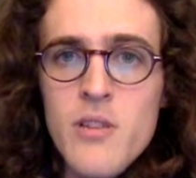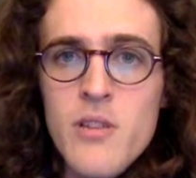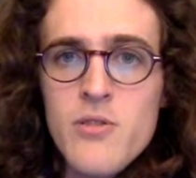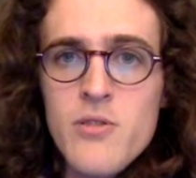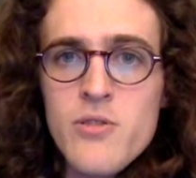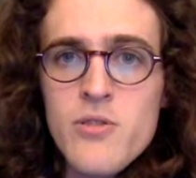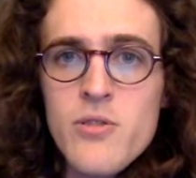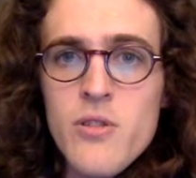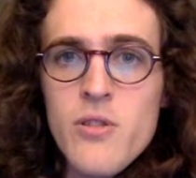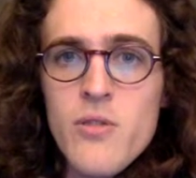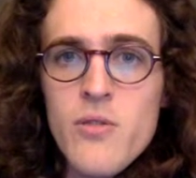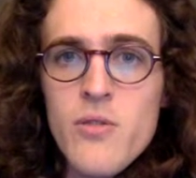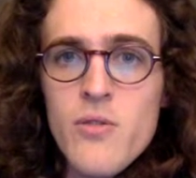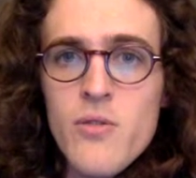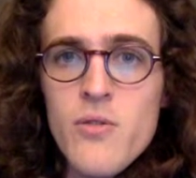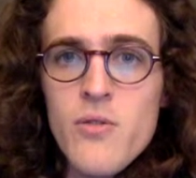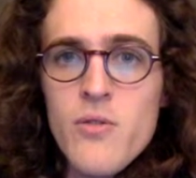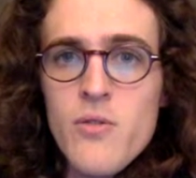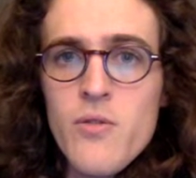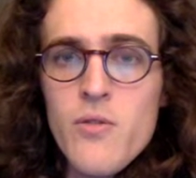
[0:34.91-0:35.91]
So
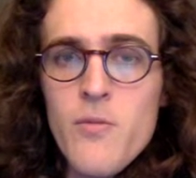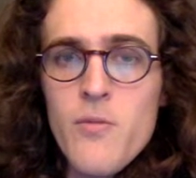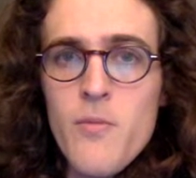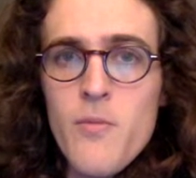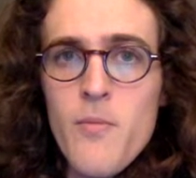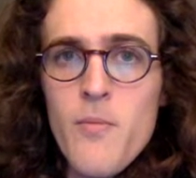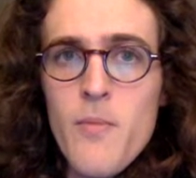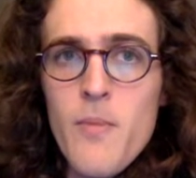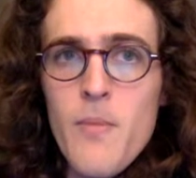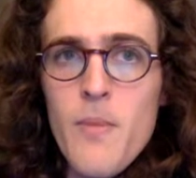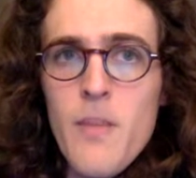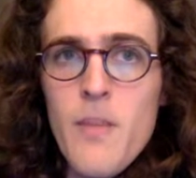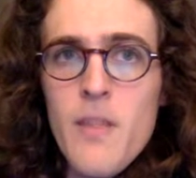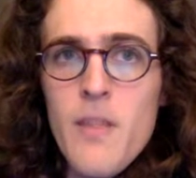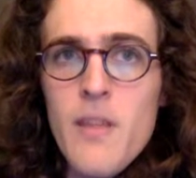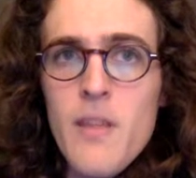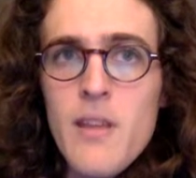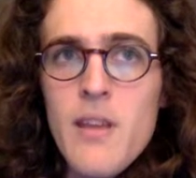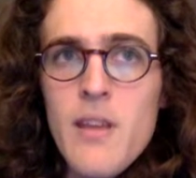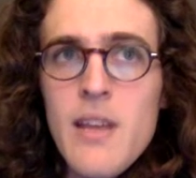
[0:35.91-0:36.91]

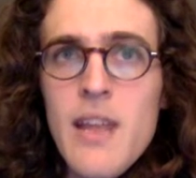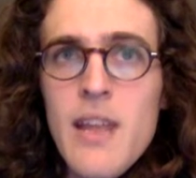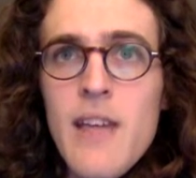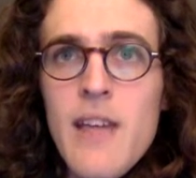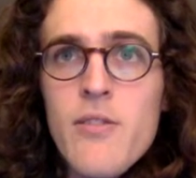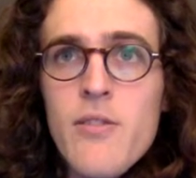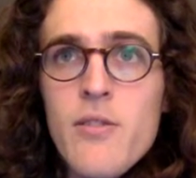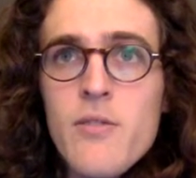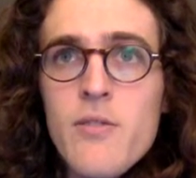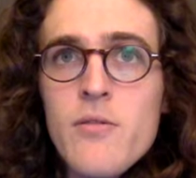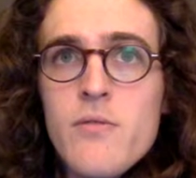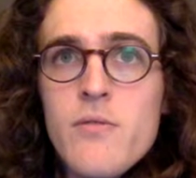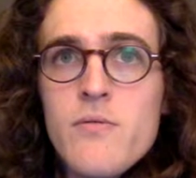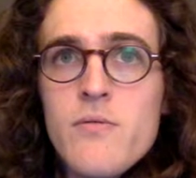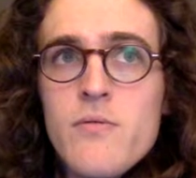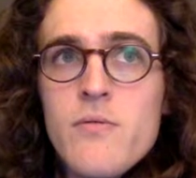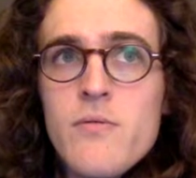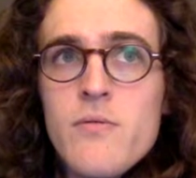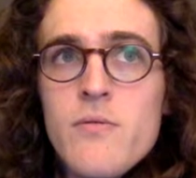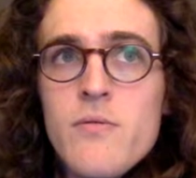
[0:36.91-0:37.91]

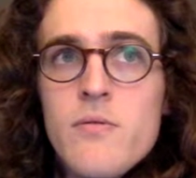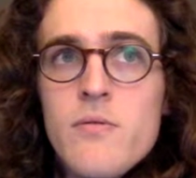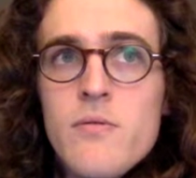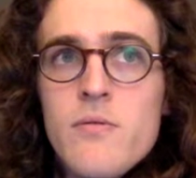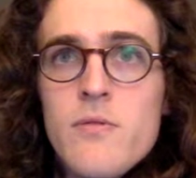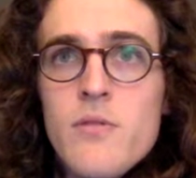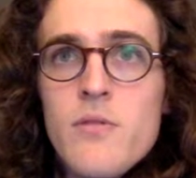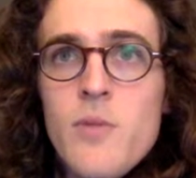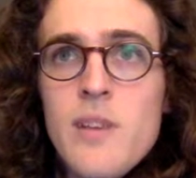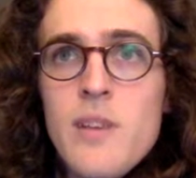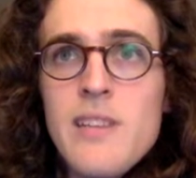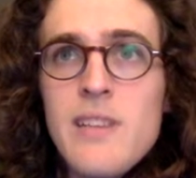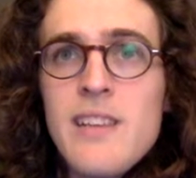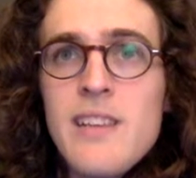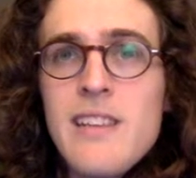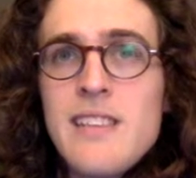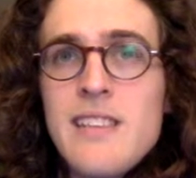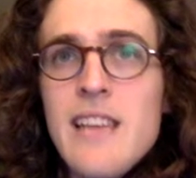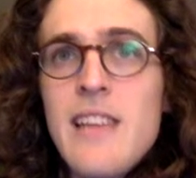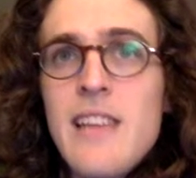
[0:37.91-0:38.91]
the way to take
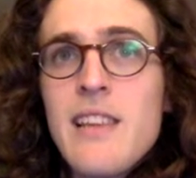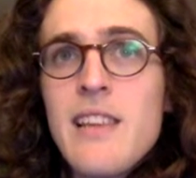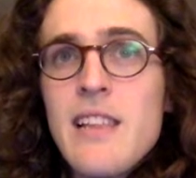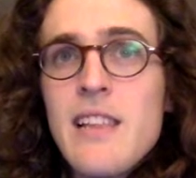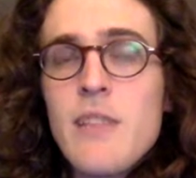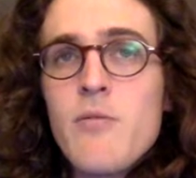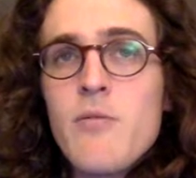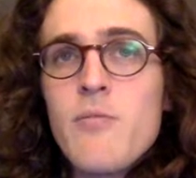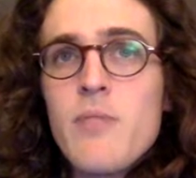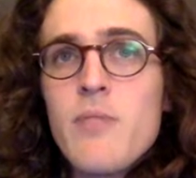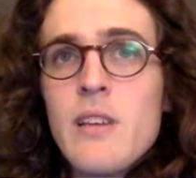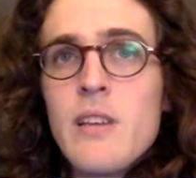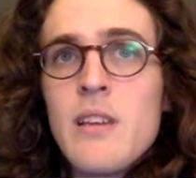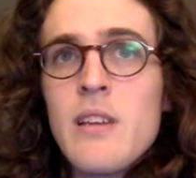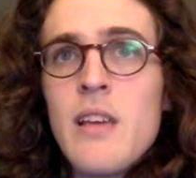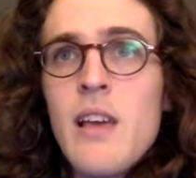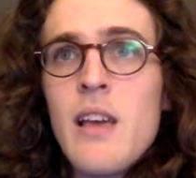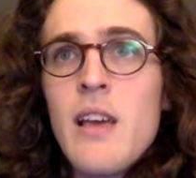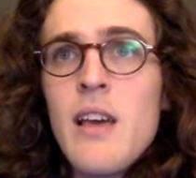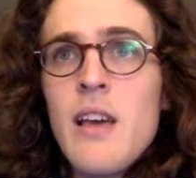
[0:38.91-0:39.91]
this ethically would be
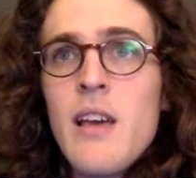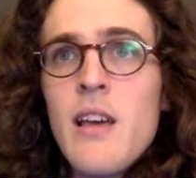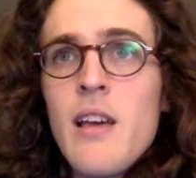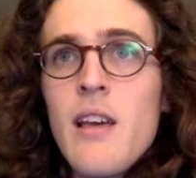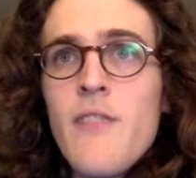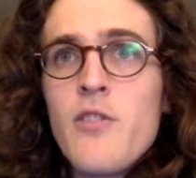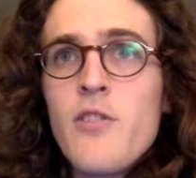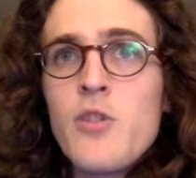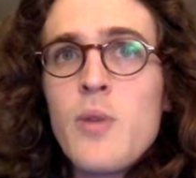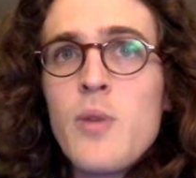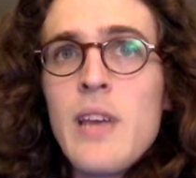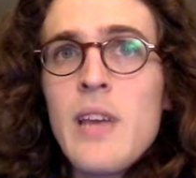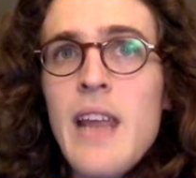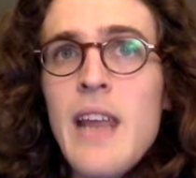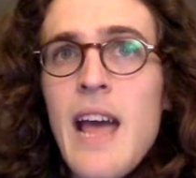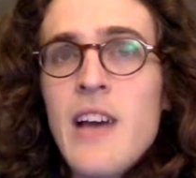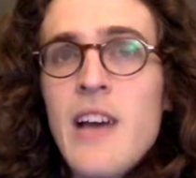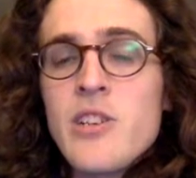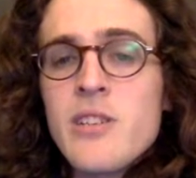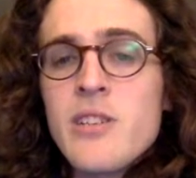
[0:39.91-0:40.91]
if you're doing an
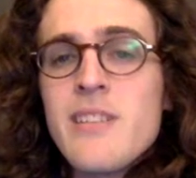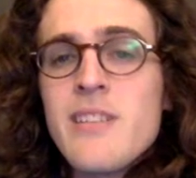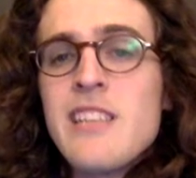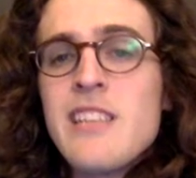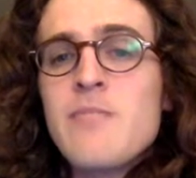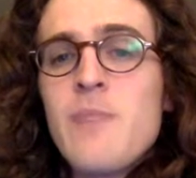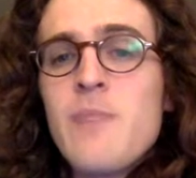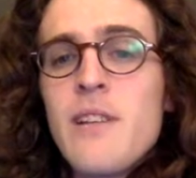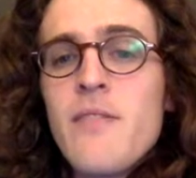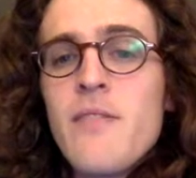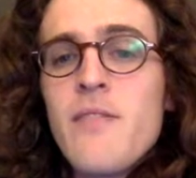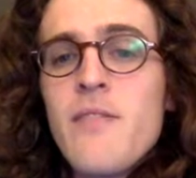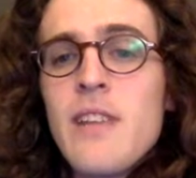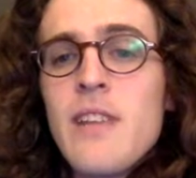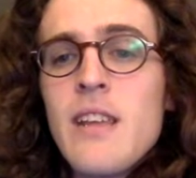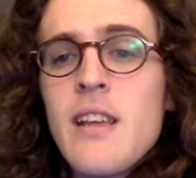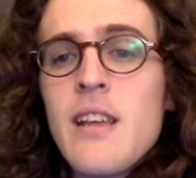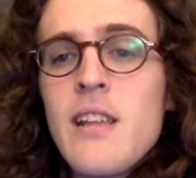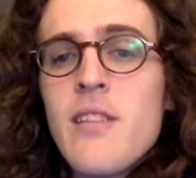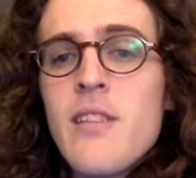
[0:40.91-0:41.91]
action that is
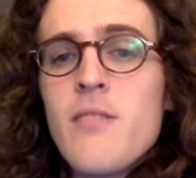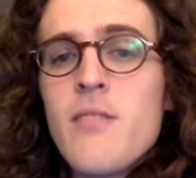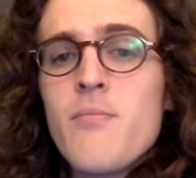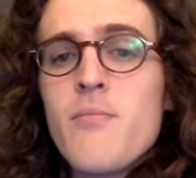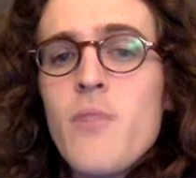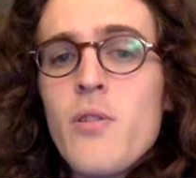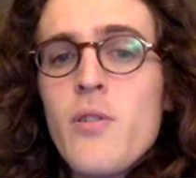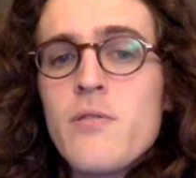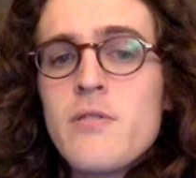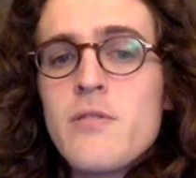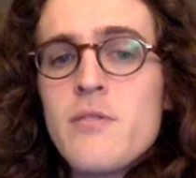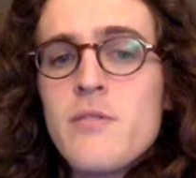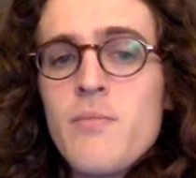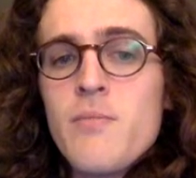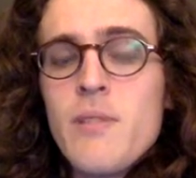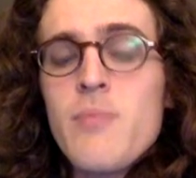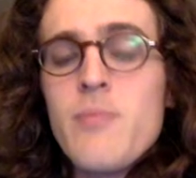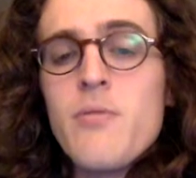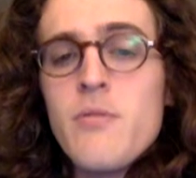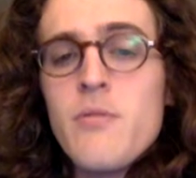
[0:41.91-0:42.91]
benefiting the most
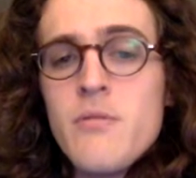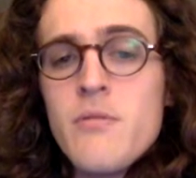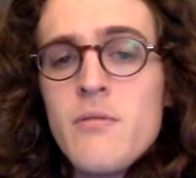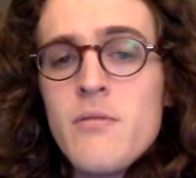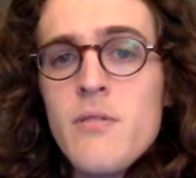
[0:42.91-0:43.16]
people,